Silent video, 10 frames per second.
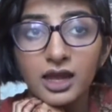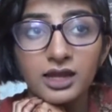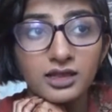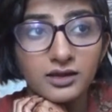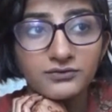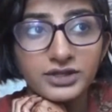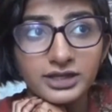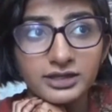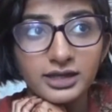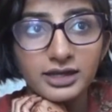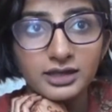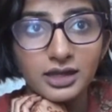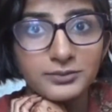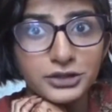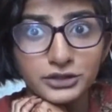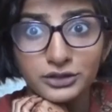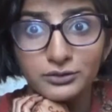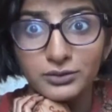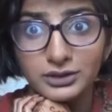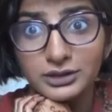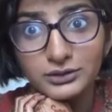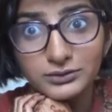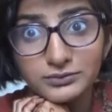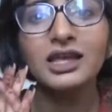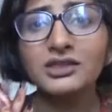I loved it, and I'm sure you will too.